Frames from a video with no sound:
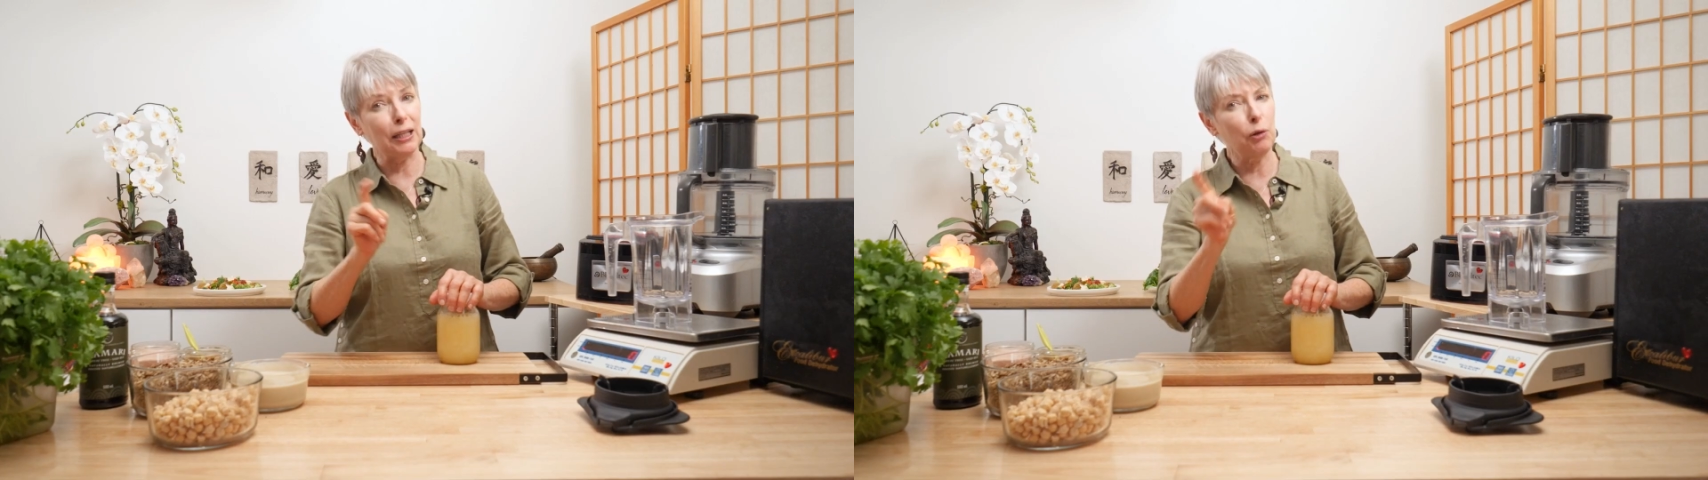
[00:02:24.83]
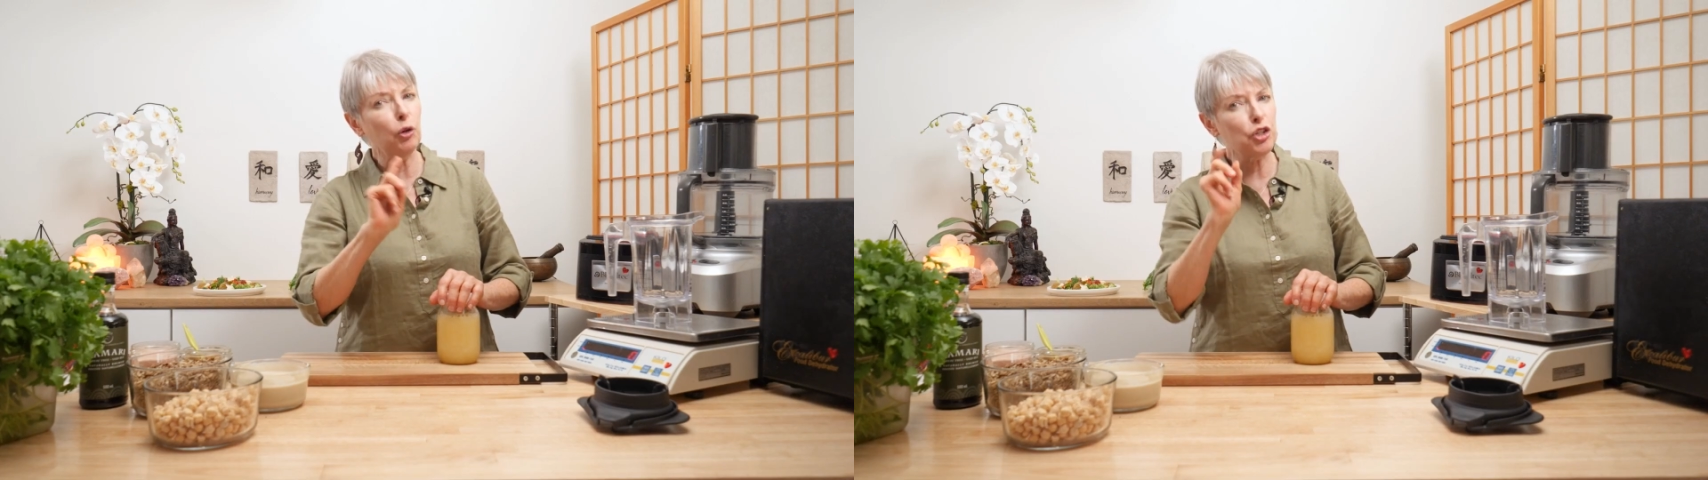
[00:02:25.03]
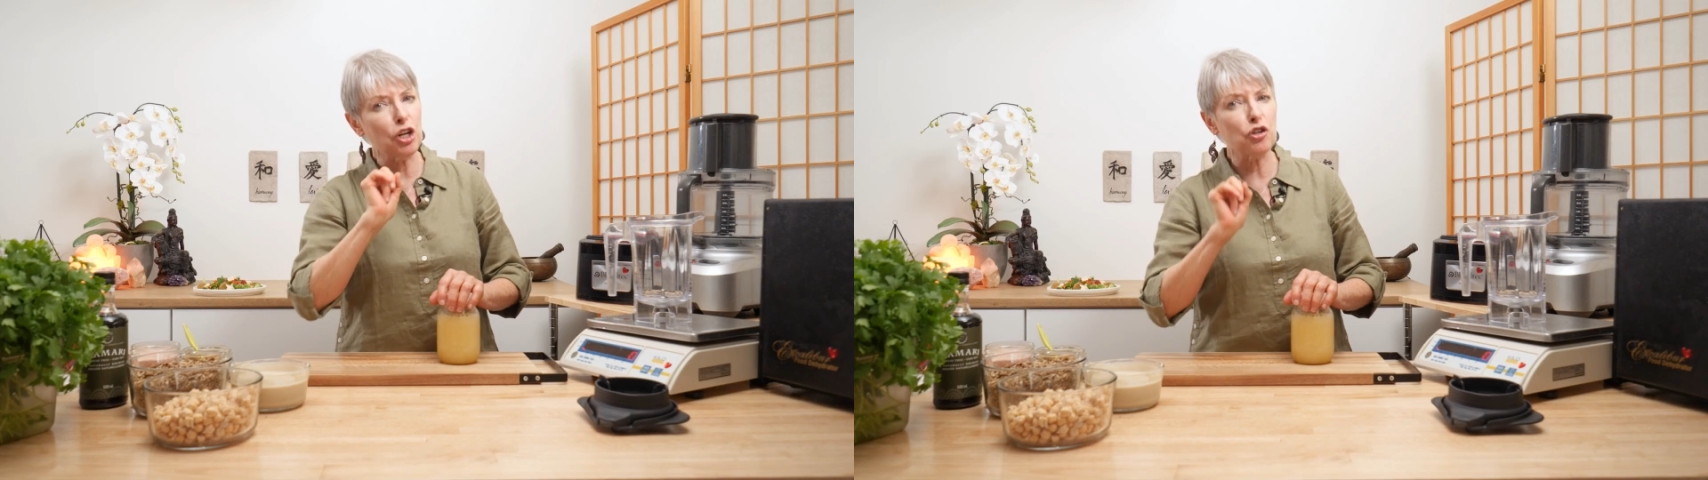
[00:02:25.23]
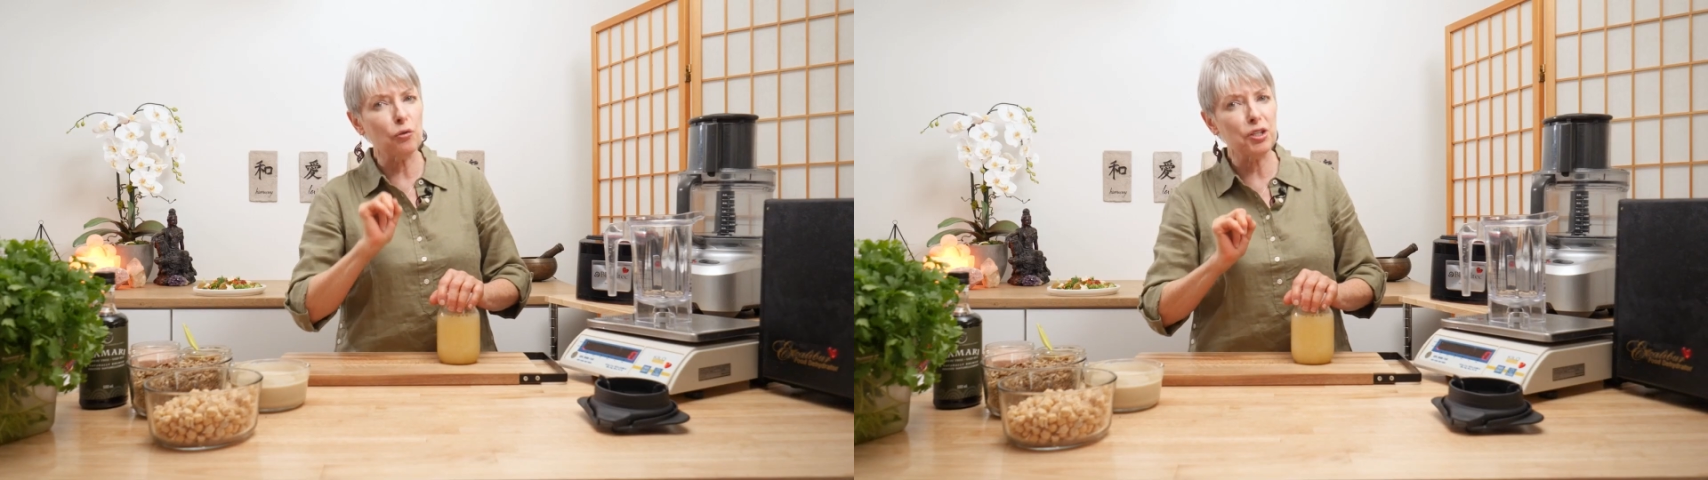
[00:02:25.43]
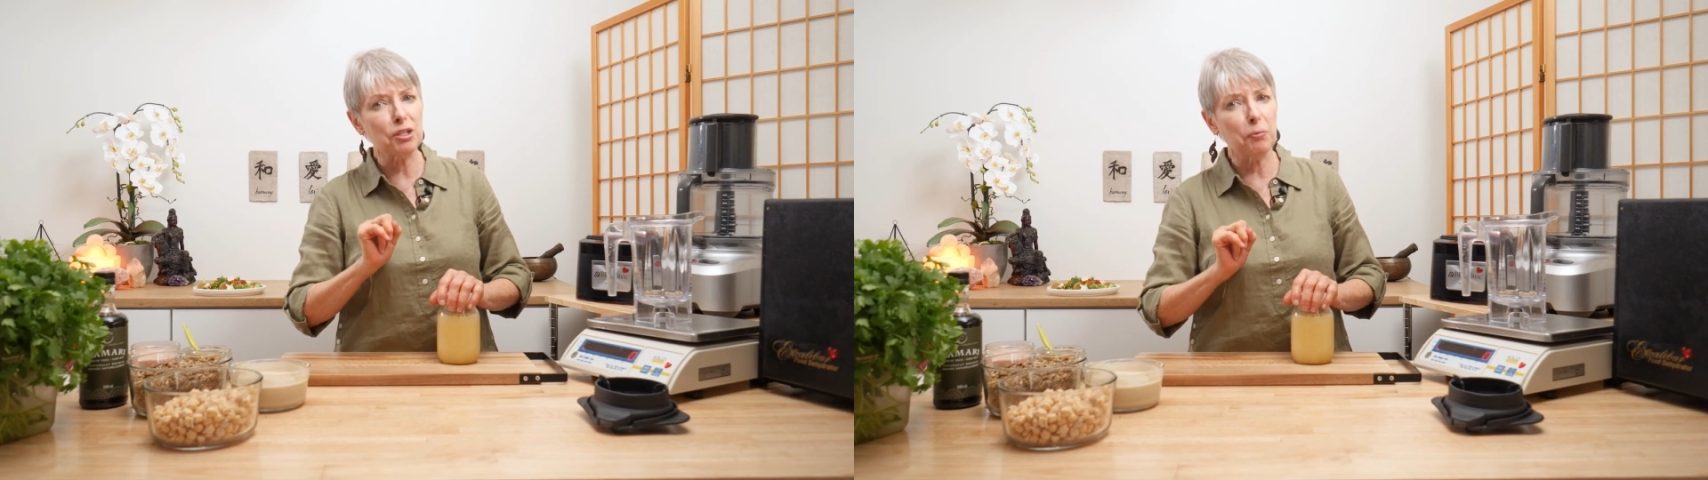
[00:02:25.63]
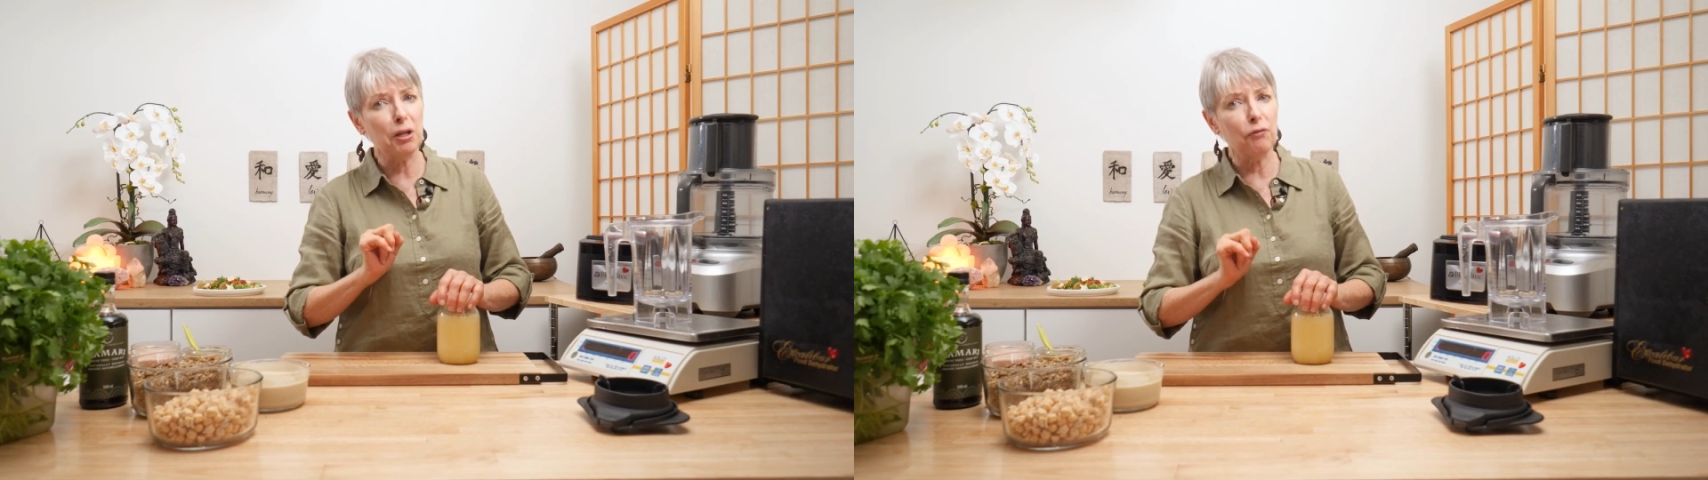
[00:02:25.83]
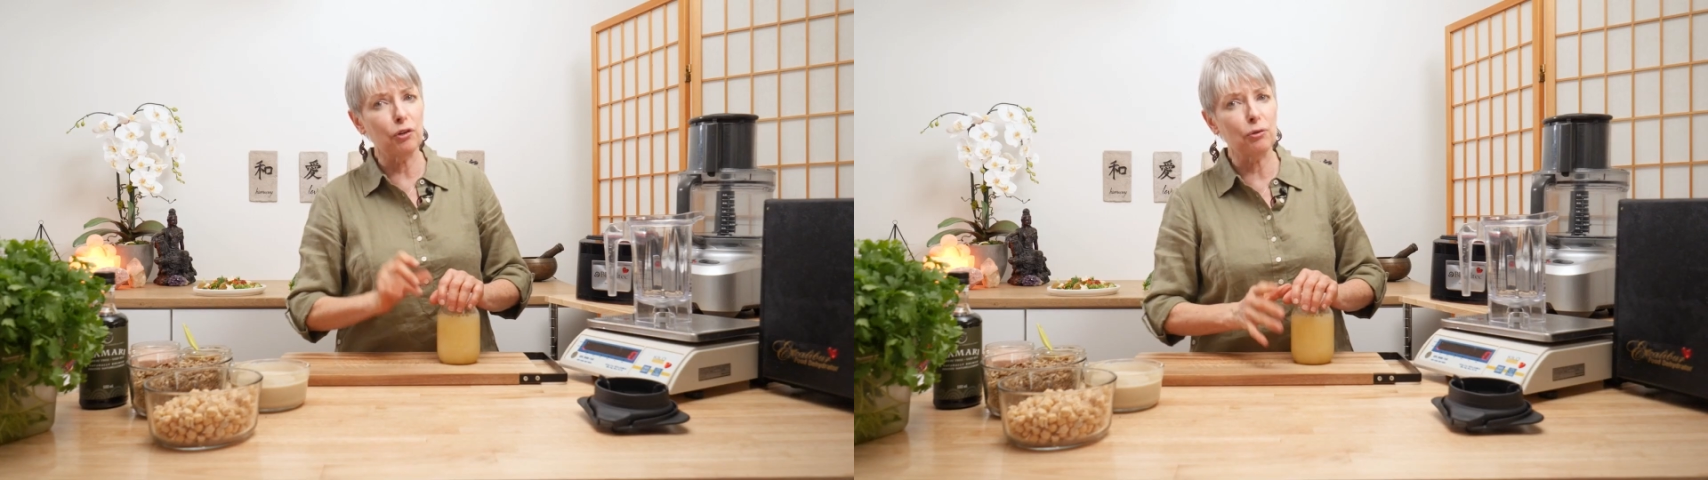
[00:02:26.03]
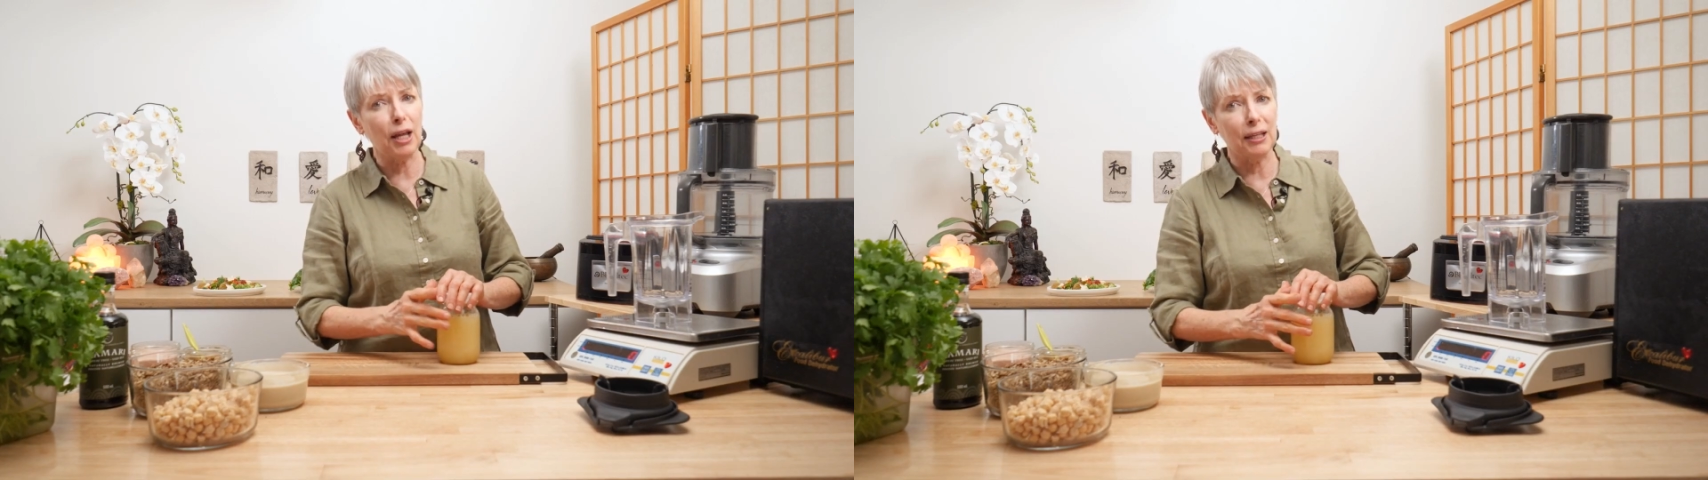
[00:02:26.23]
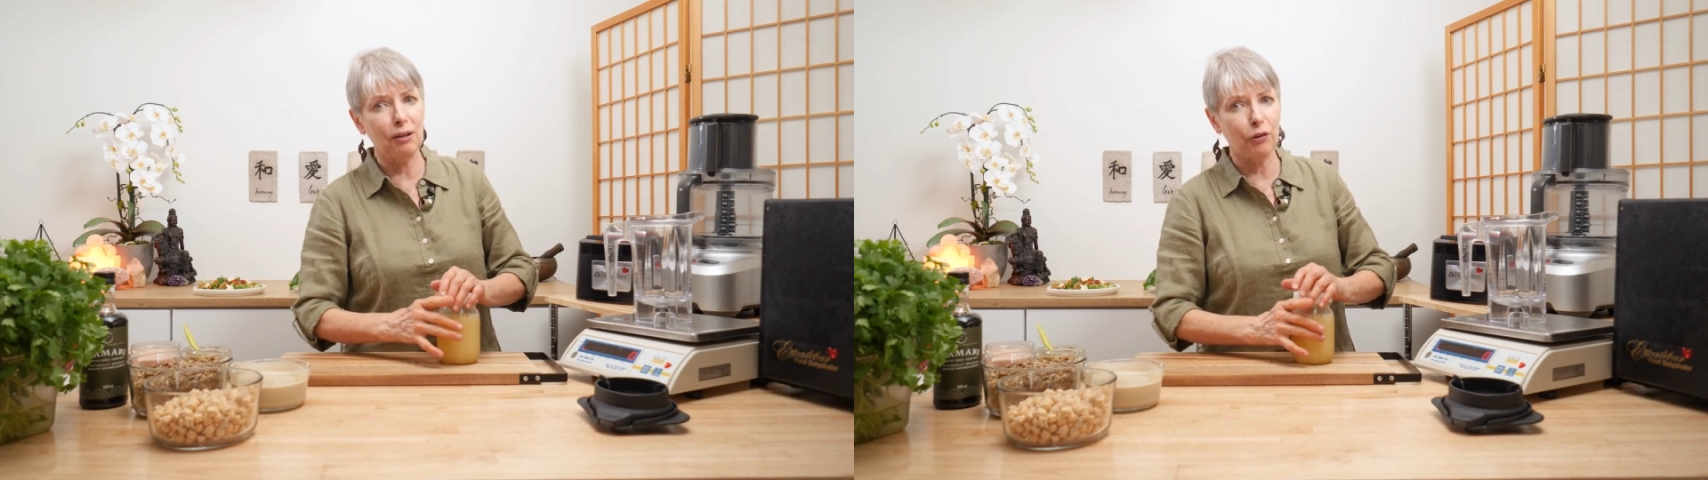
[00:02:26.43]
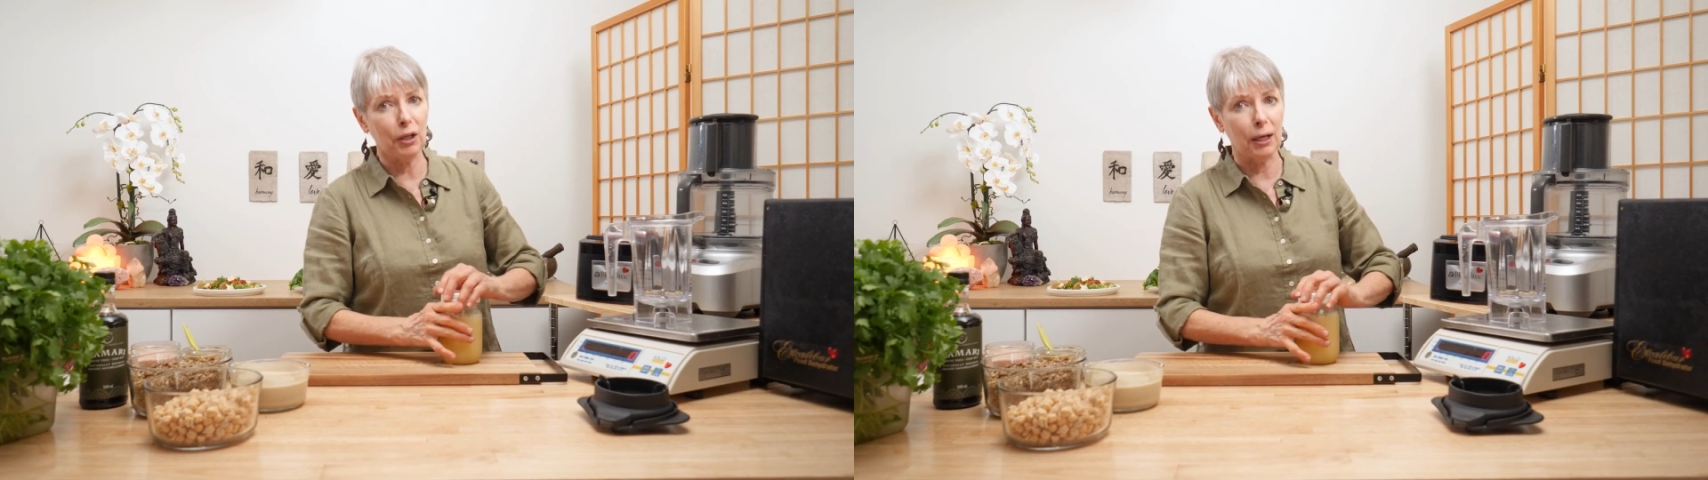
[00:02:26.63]
It will change your recipe if you do that
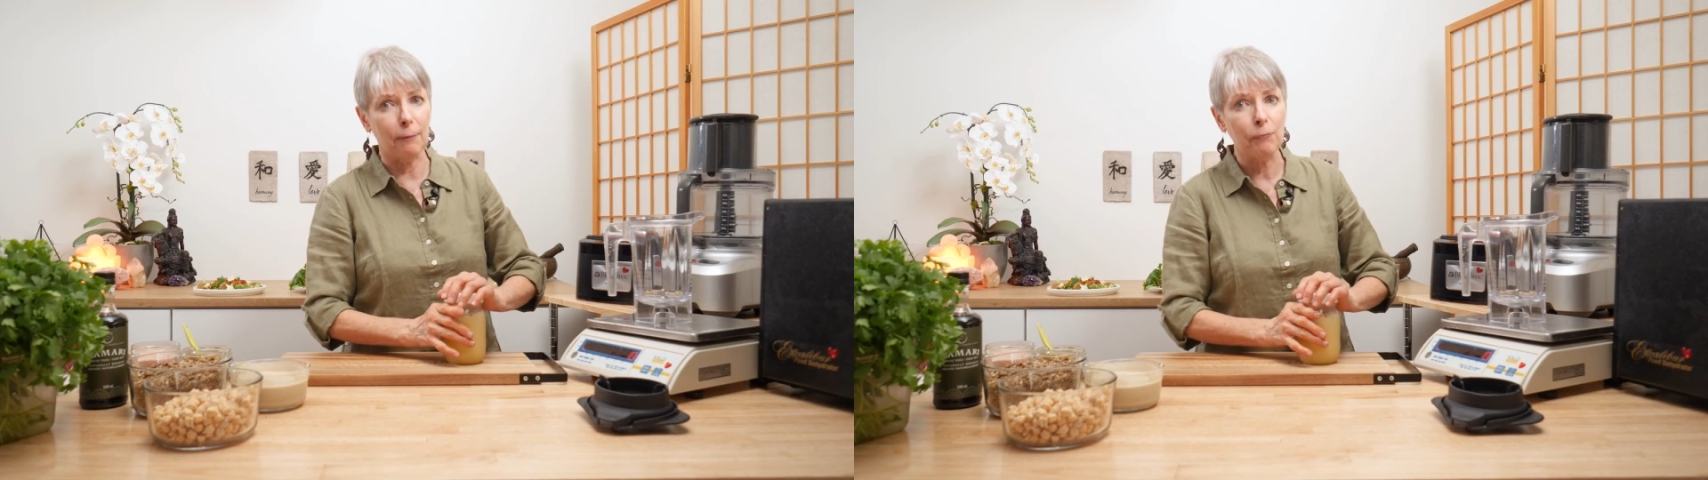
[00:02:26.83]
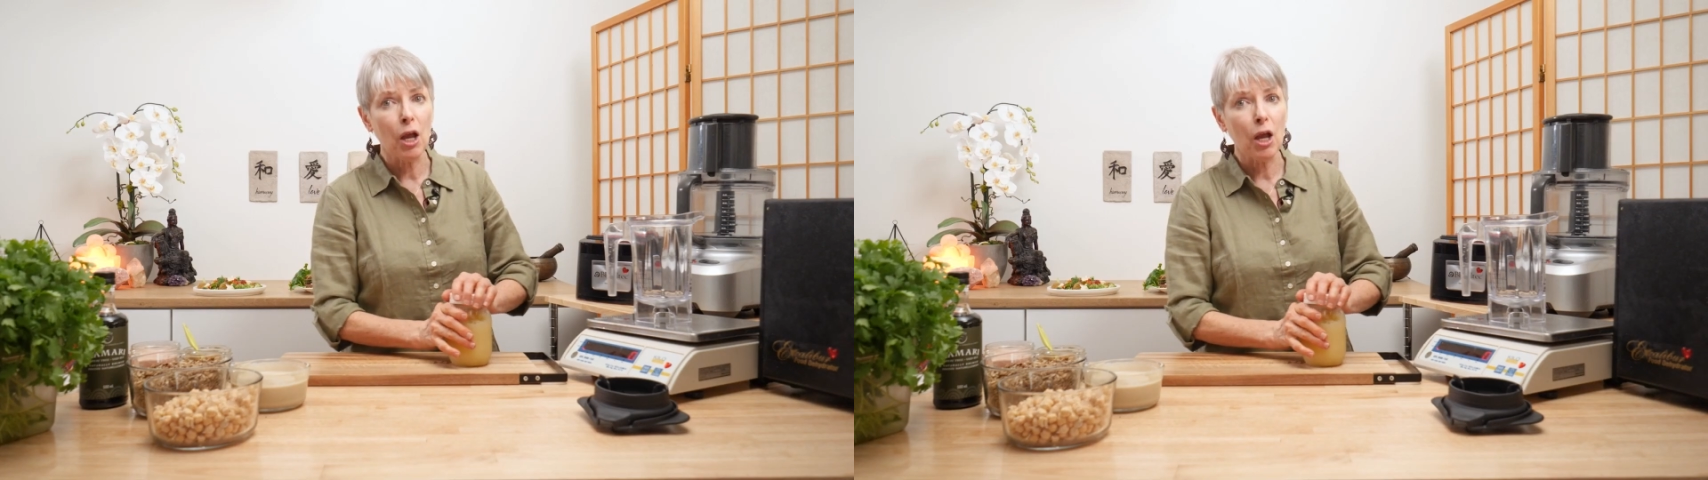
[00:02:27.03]
differently.